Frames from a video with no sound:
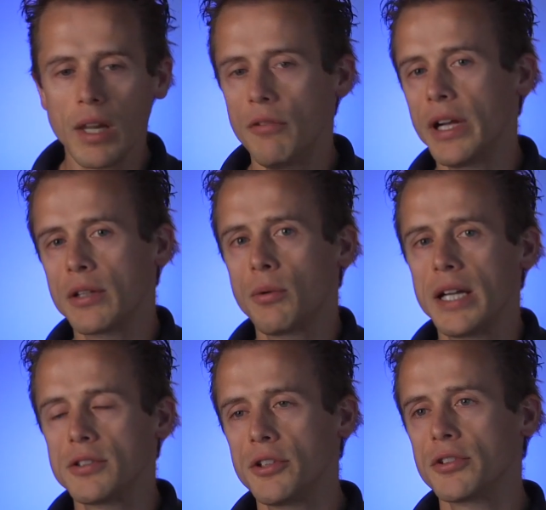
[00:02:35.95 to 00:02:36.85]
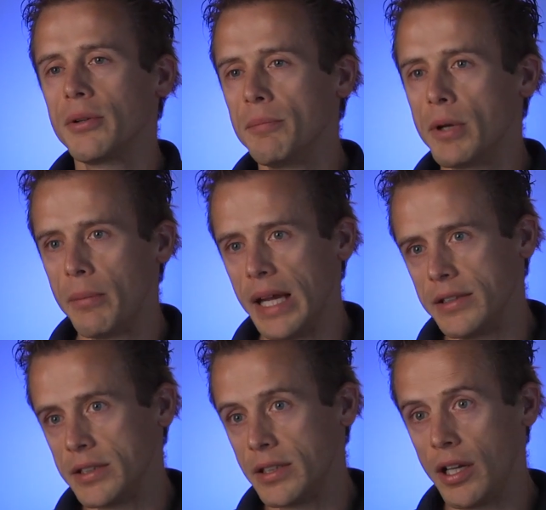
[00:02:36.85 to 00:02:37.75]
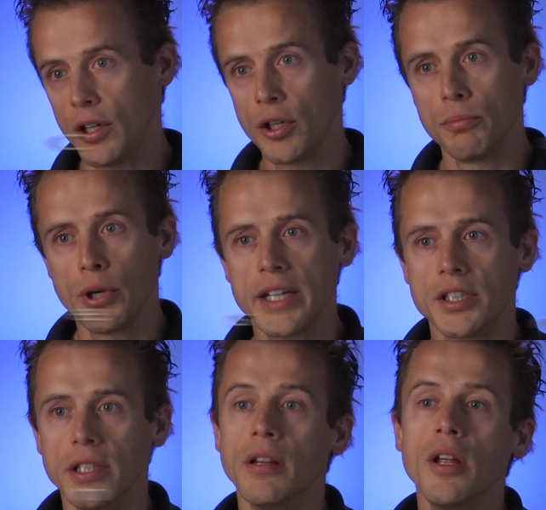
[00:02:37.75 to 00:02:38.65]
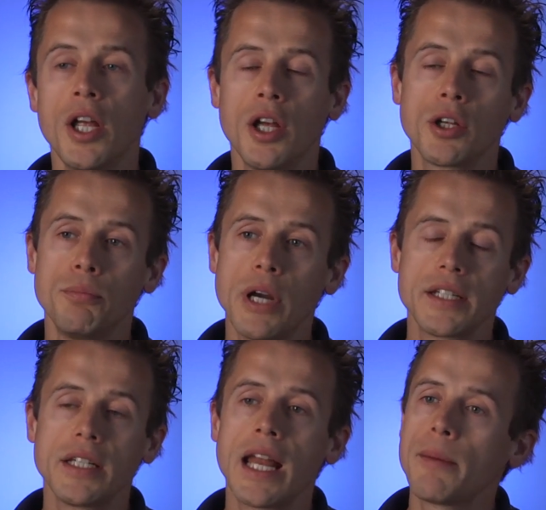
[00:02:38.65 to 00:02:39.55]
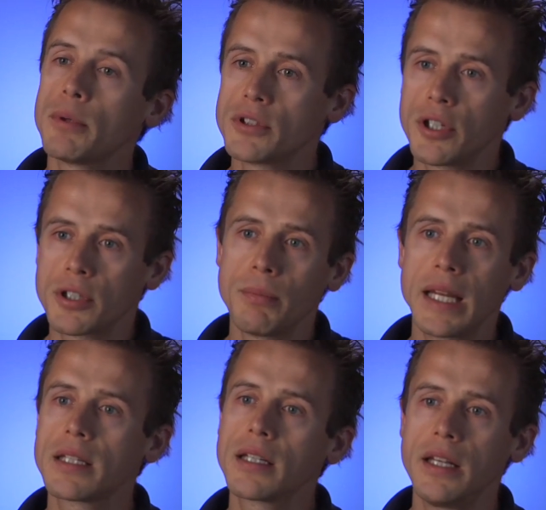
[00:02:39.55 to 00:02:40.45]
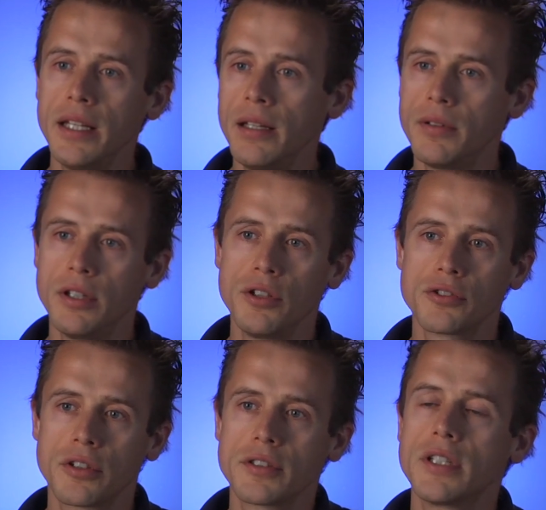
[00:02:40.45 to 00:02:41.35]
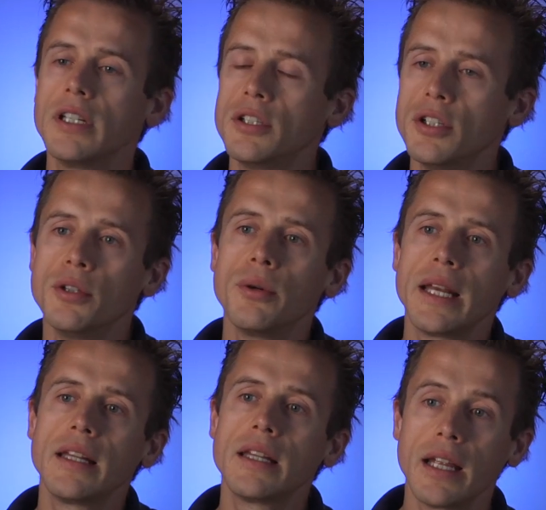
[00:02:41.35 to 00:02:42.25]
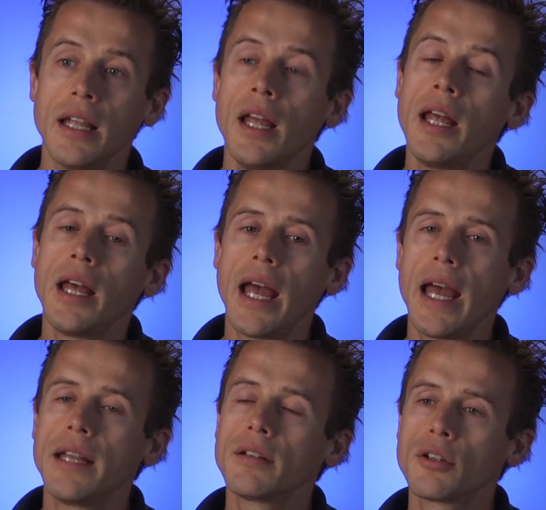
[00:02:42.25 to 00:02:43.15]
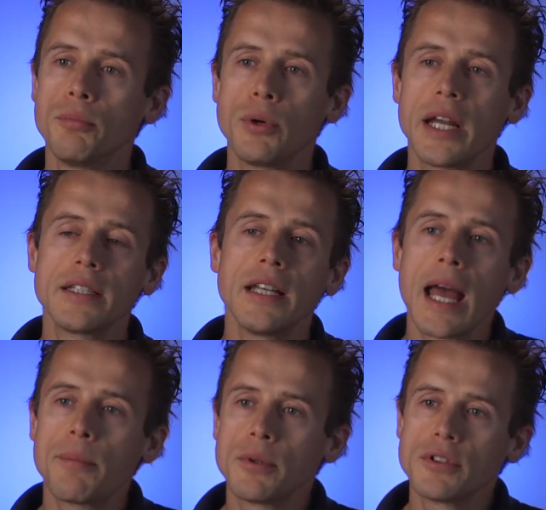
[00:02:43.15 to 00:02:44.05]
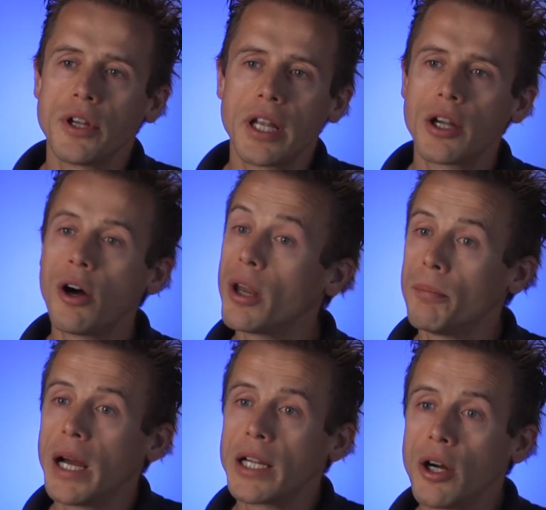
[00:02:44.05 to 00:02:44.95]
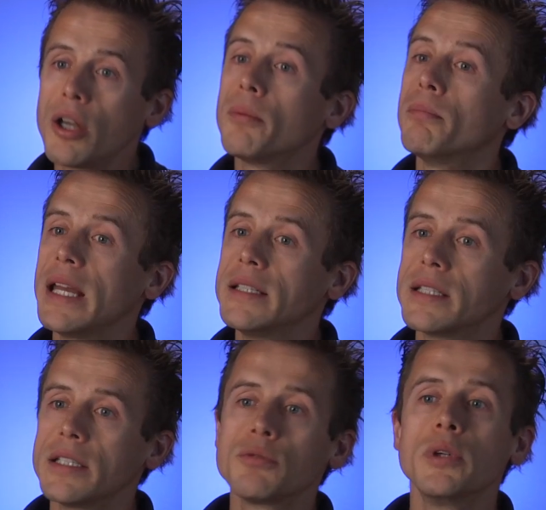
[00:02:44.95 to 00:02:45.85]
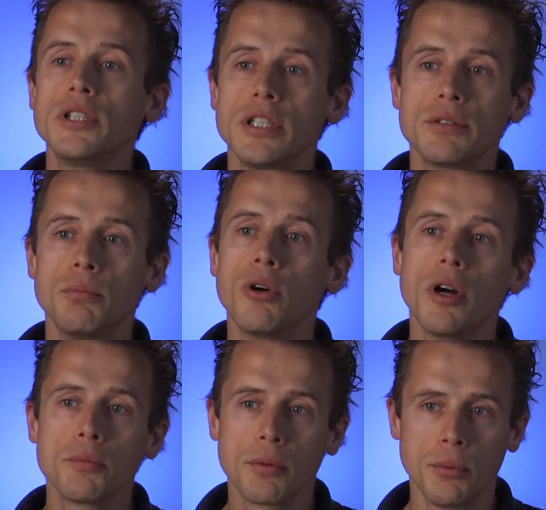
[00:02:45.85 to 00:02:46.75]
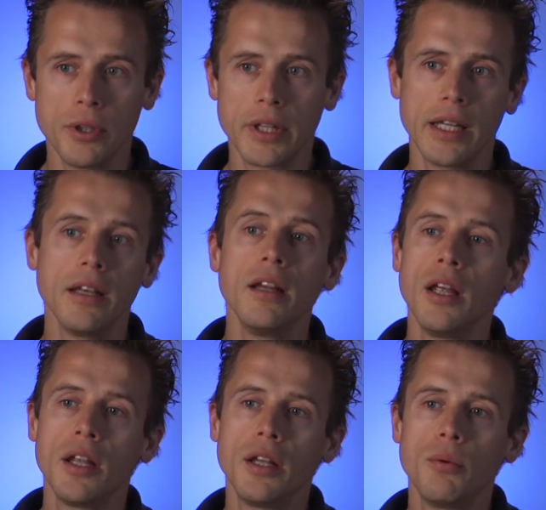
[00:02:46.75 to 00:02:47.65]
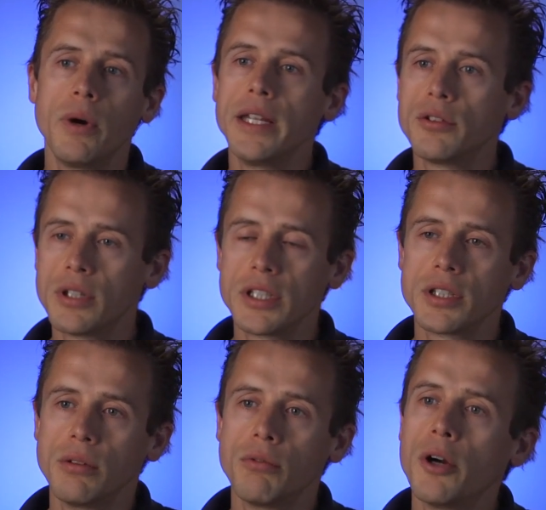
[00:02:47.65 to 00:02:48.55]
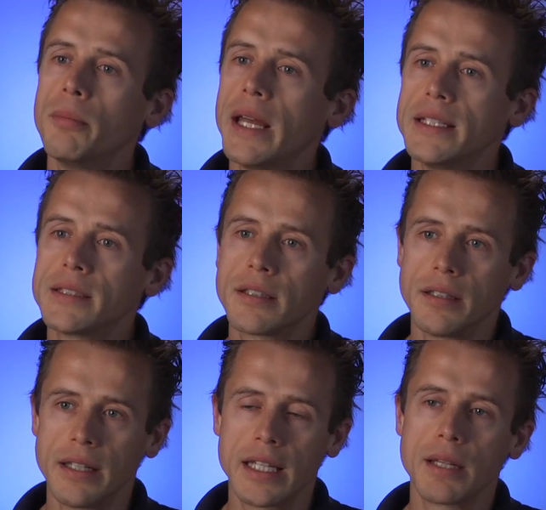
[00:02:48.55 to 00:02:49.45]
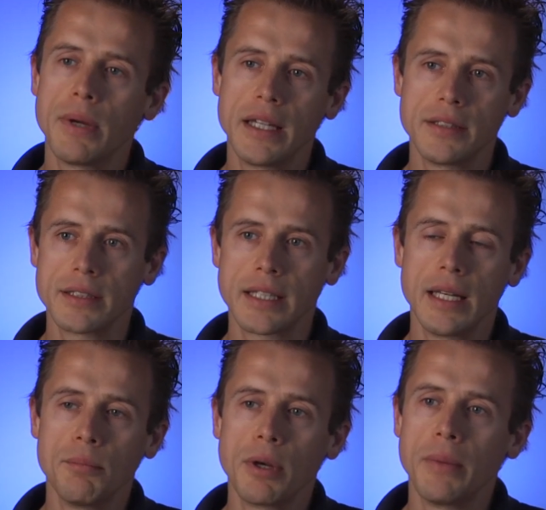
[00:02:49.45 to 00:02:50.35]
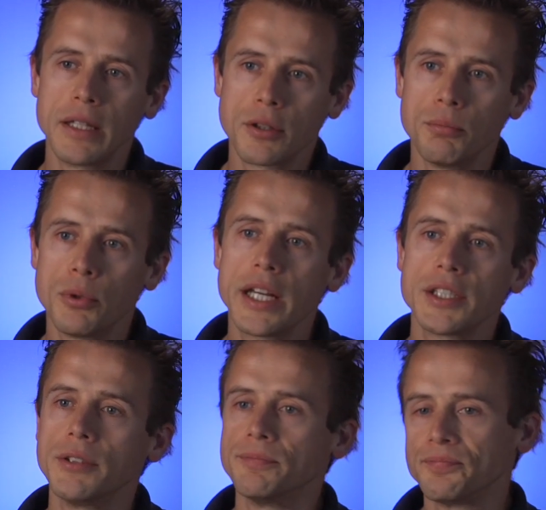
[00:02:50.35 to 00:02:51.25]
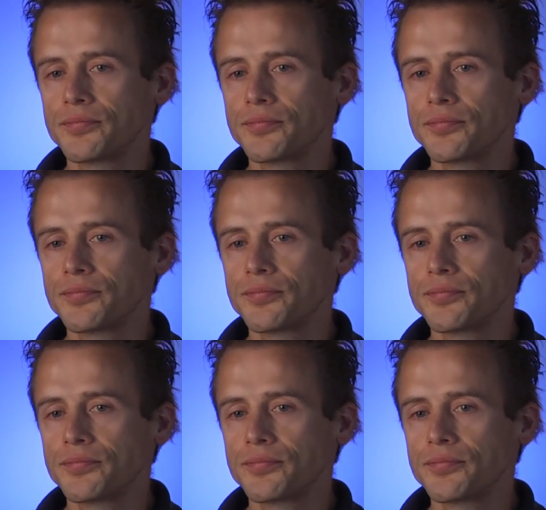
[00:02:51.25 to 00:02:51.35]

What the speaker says: VectorWise also implements compression. Compression happens automatically, the user doesn't need to do anything, and compression happens on a column-by-column basis, which is more optimal than the way traditional row-based databases can implement compression.